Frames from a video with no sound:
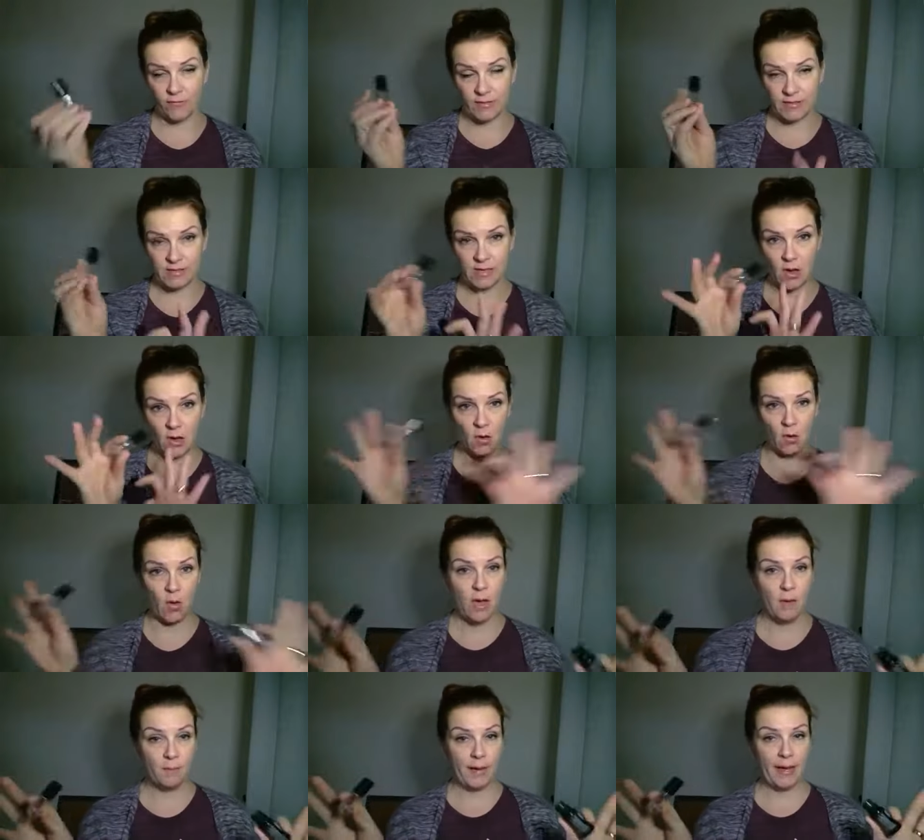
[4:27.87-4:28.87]
So
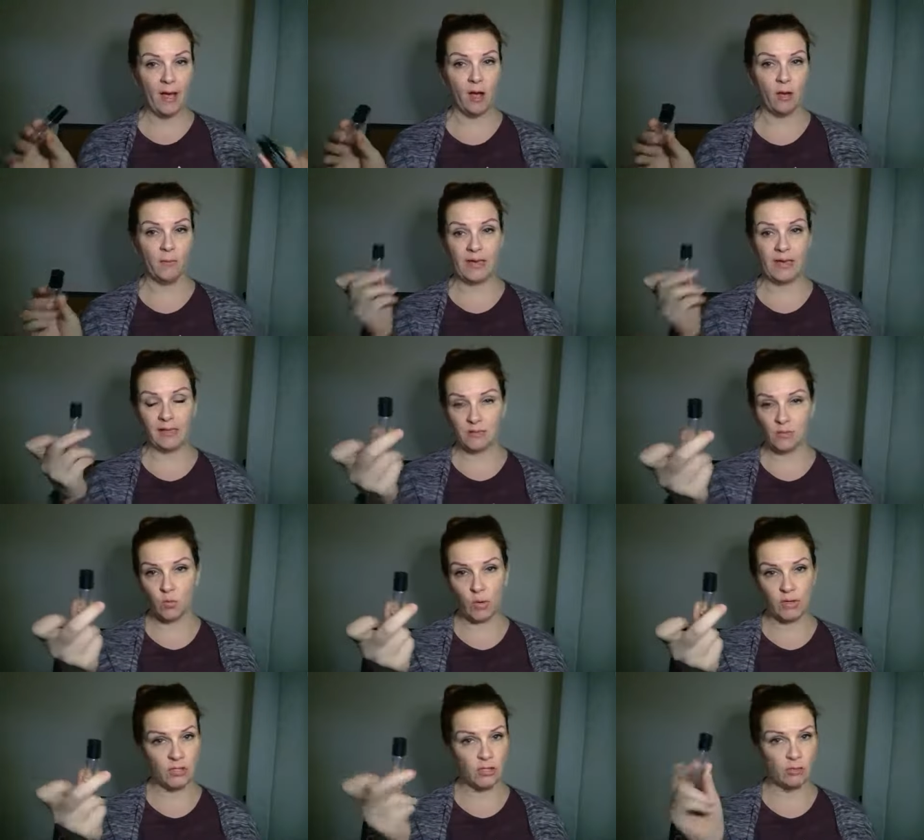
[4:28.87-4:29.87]
by all means,
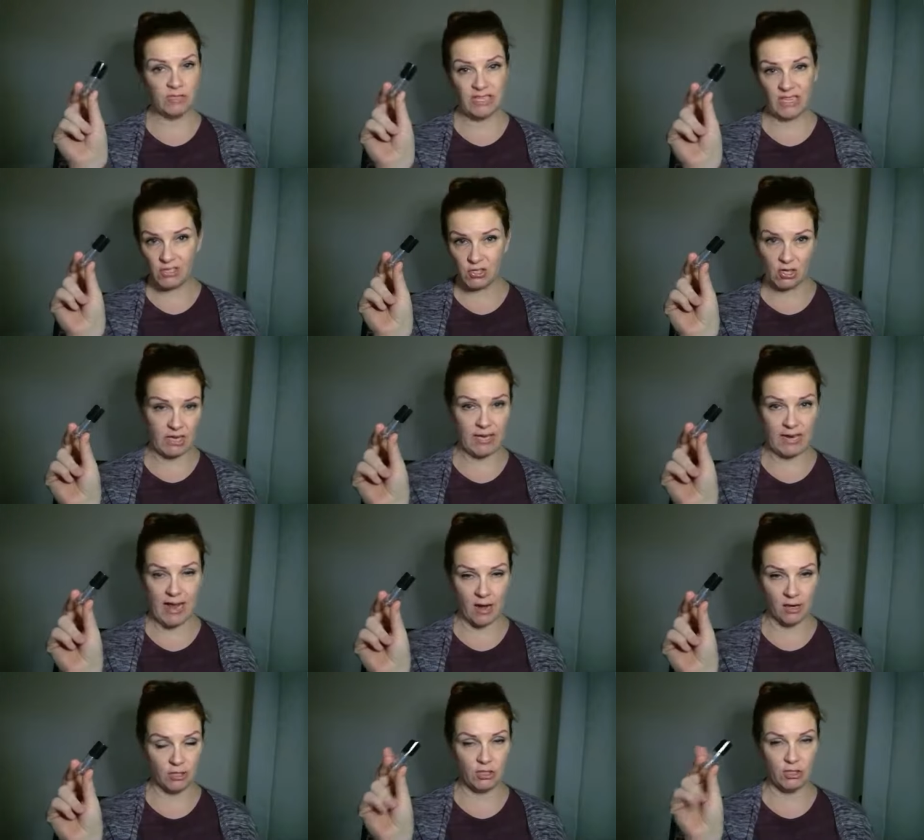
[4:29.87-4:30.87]
once you teach a kid
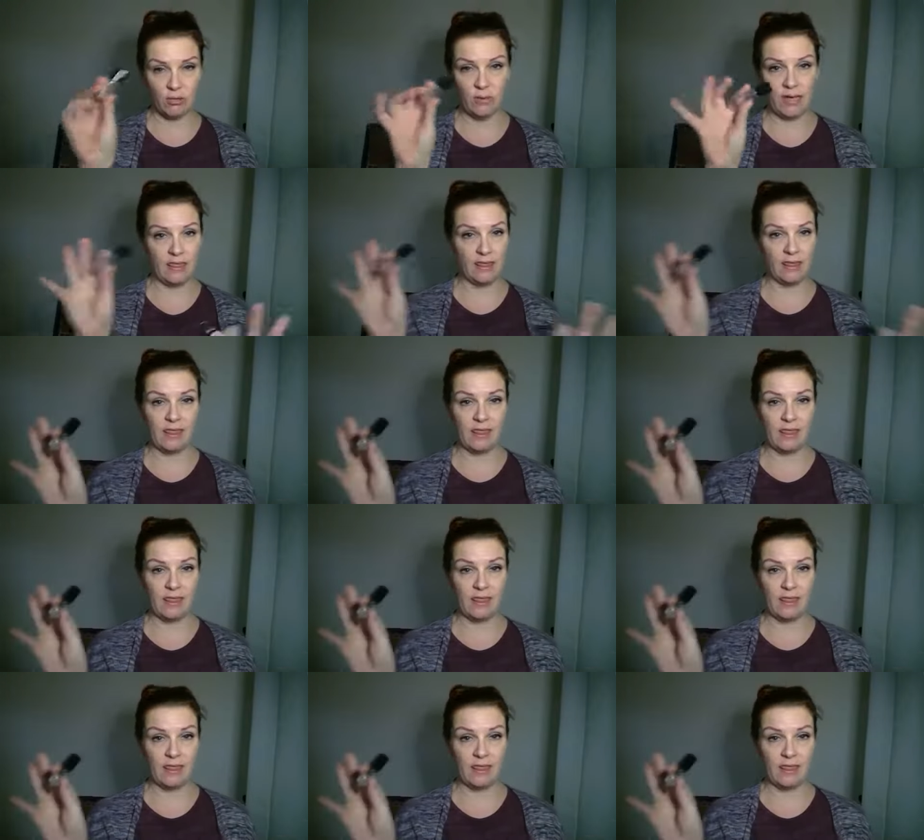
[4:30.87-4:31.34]
how to do it,